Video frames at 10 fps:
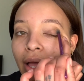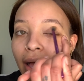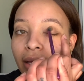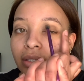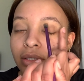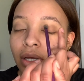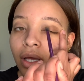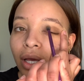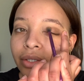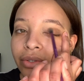and
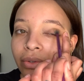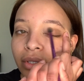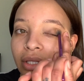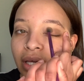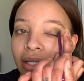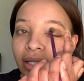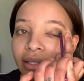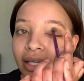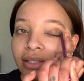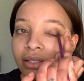I don't think
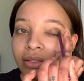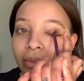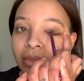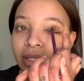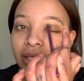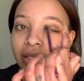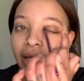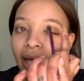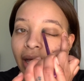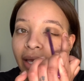that is something that
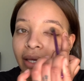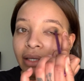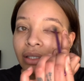I